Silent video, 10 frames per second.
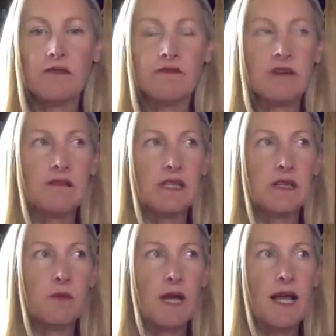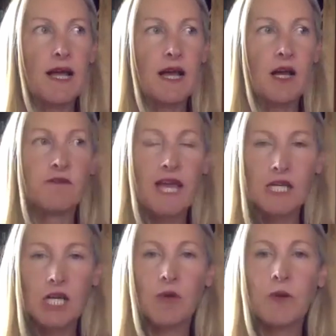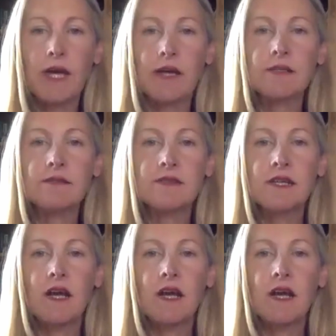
I'm very aware of echoing,